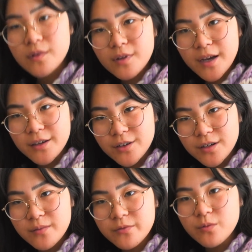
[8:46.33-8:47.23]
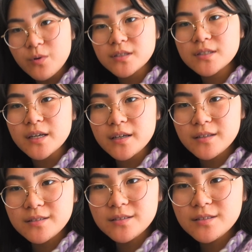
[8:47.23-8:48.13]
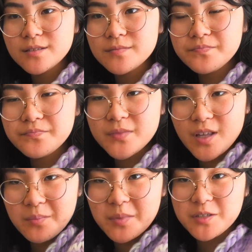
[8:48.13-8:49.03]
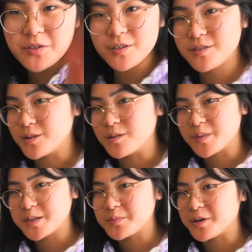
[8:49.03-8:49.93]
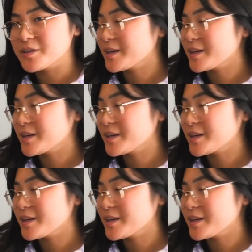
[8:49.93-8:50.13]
I got up for 1 second and Miso has stolen my spot on the